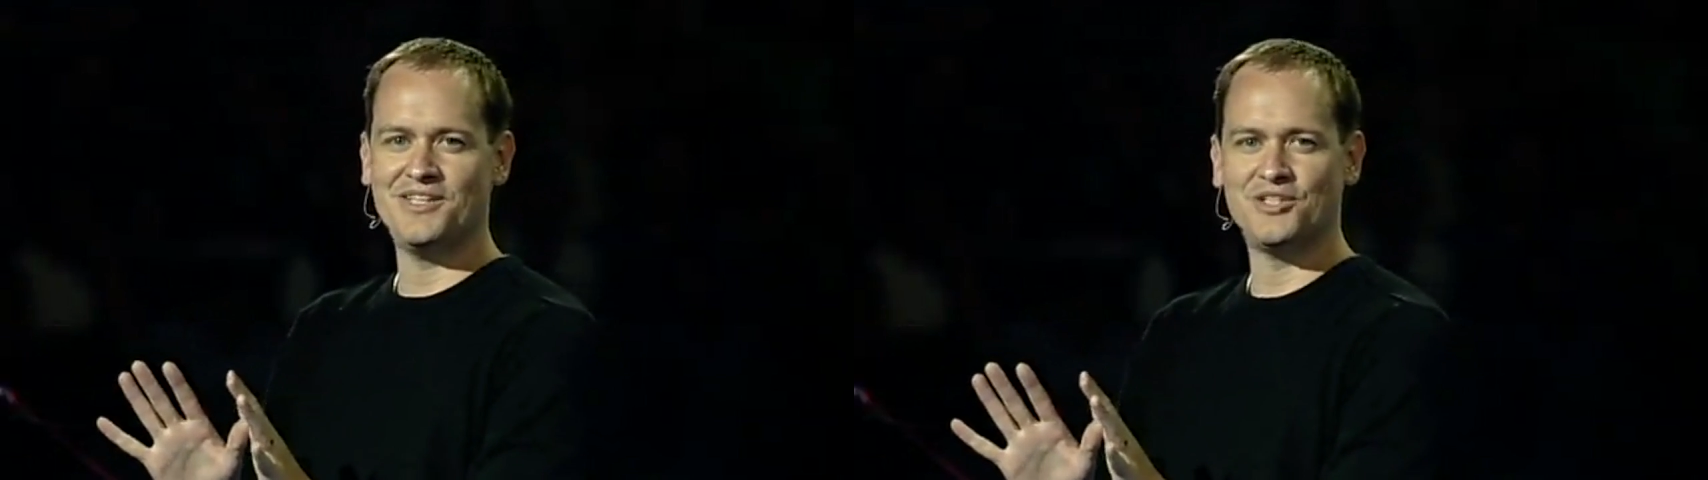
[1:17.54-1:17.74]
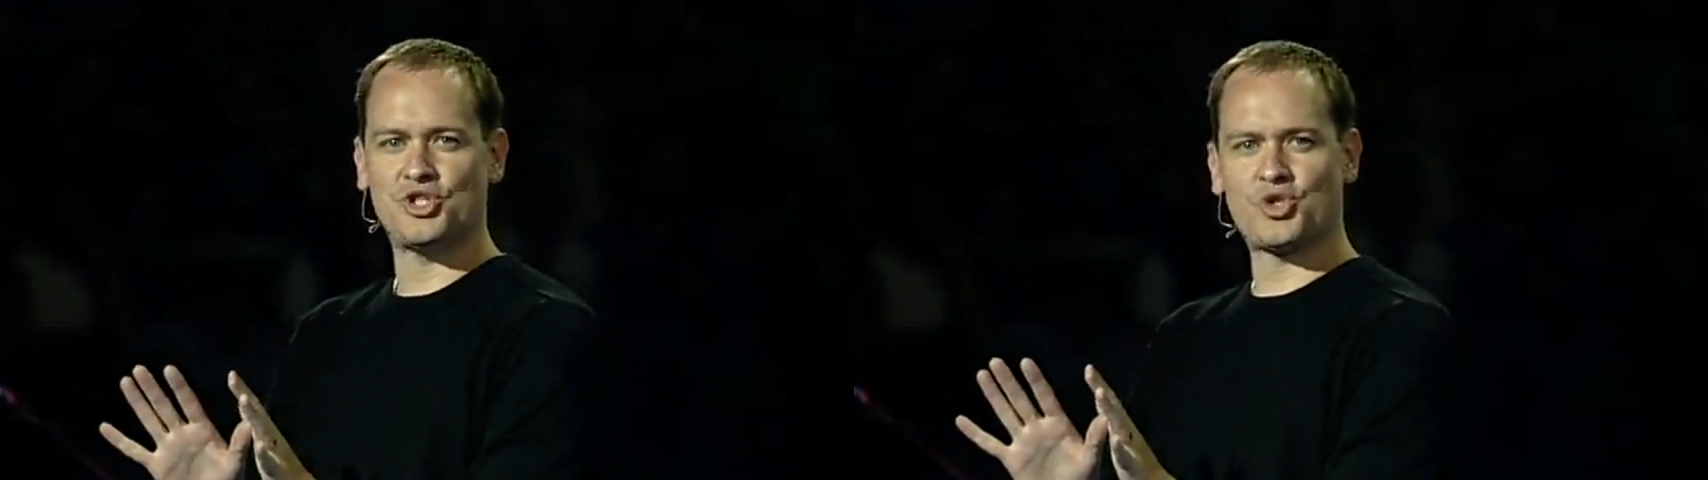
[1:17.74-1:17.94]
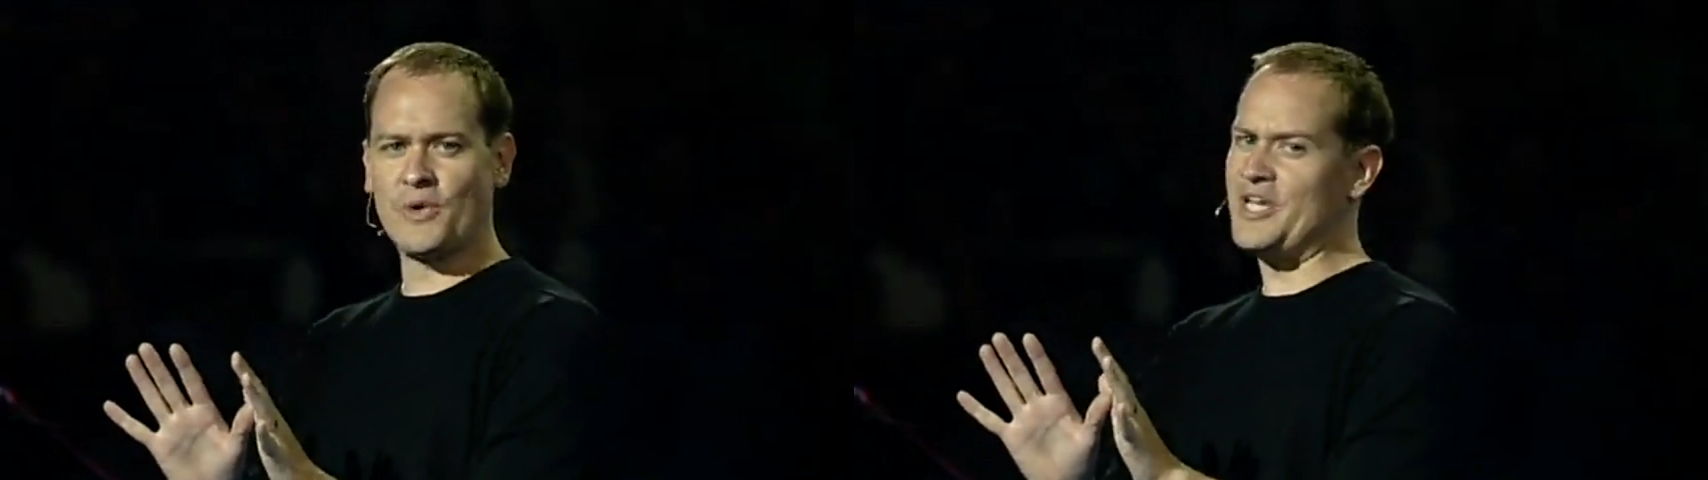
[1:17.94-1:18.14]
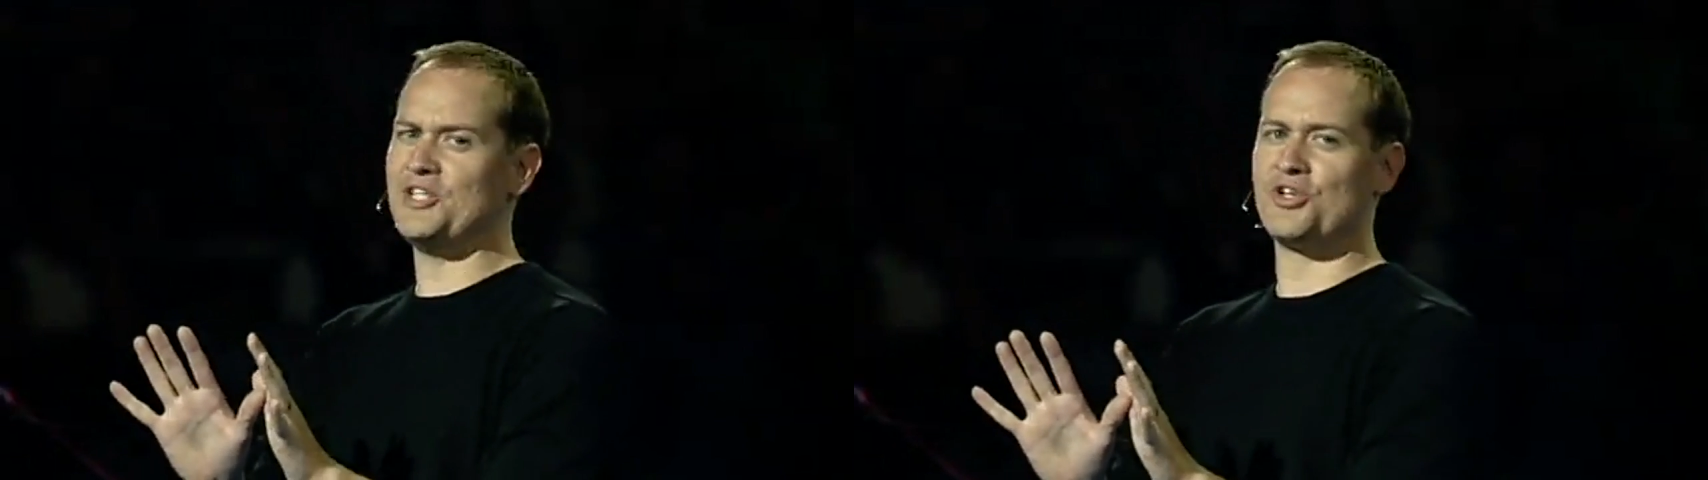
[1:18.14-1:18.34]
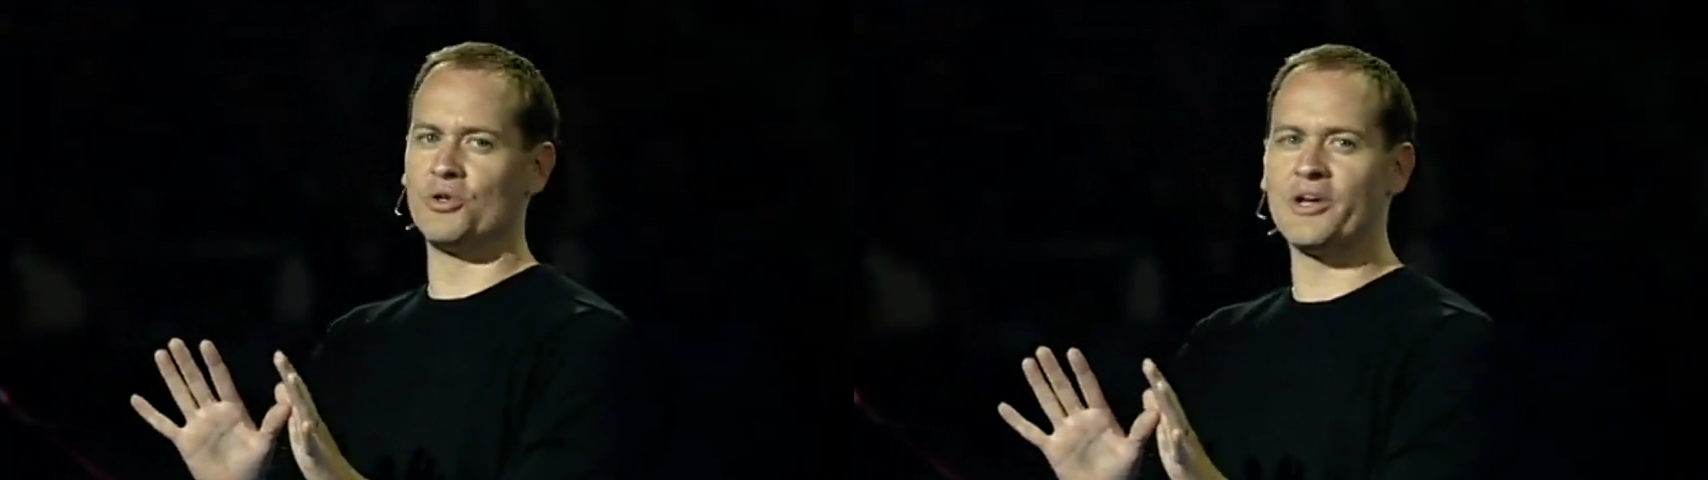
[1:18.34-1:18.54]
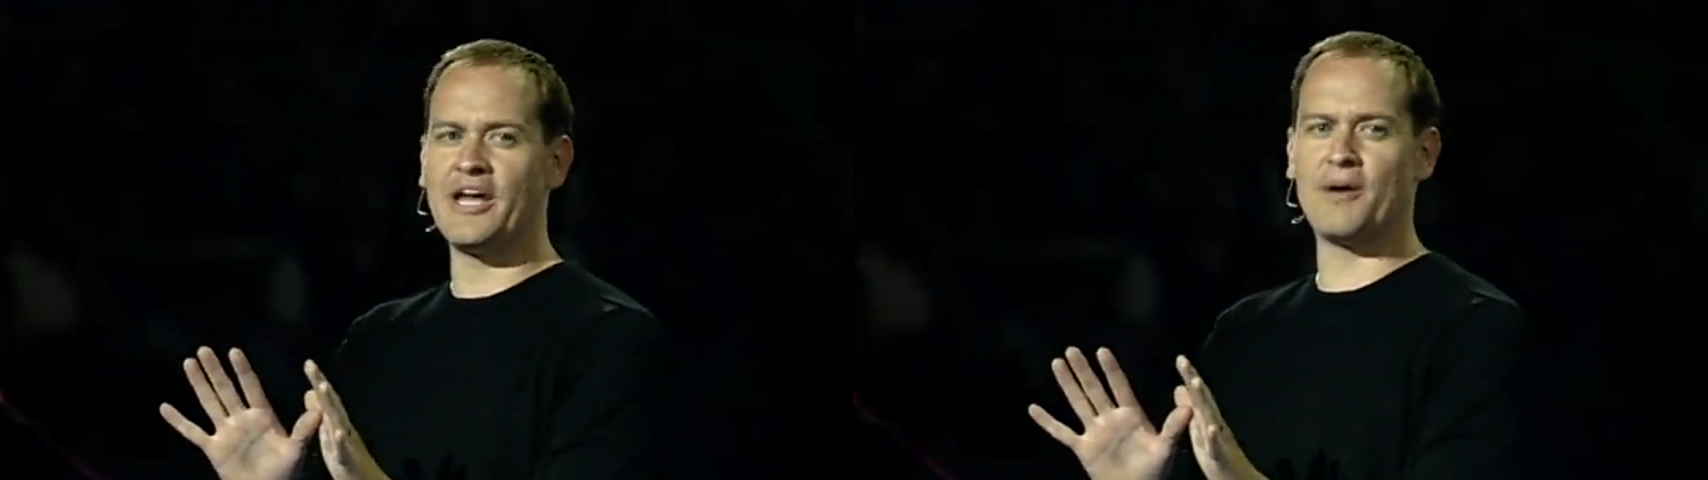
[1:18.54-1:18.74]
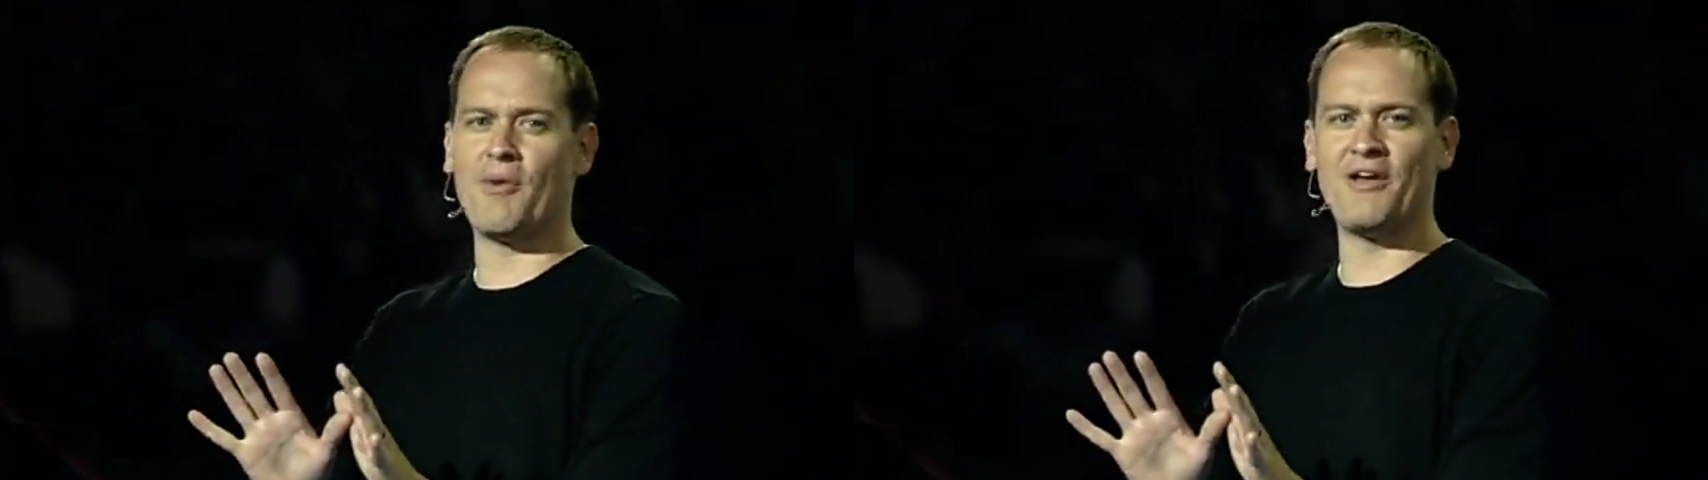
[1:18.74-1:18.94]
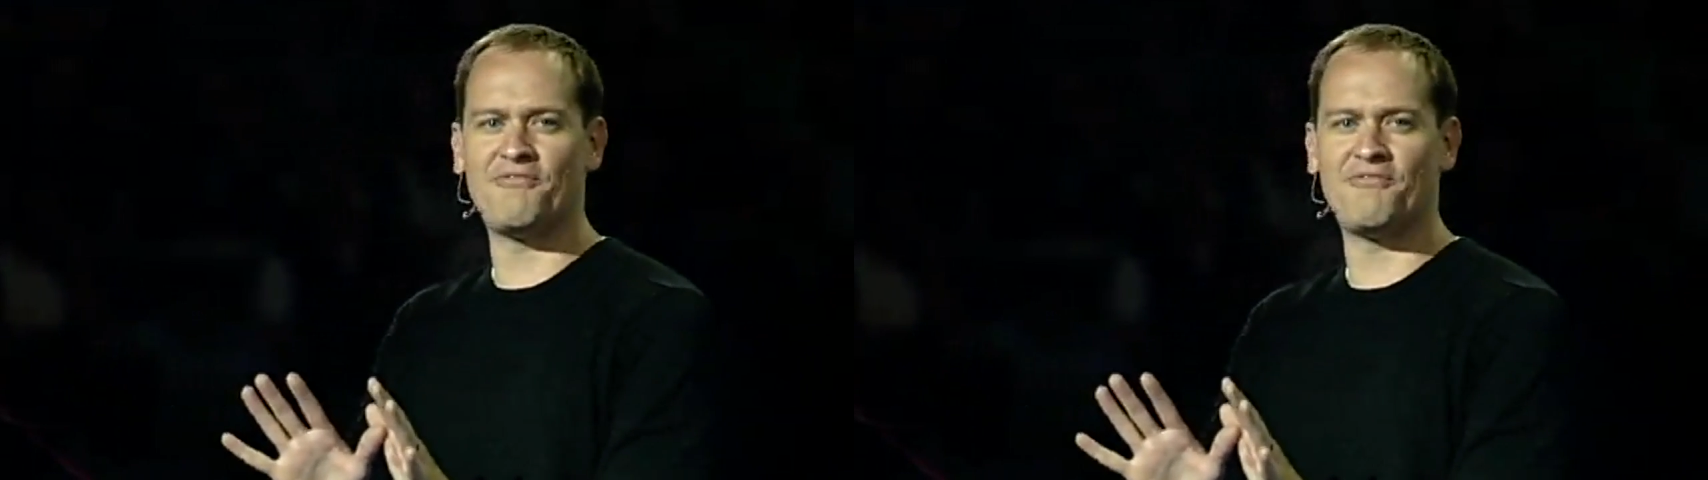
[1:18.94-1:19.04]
The screens you're looking at my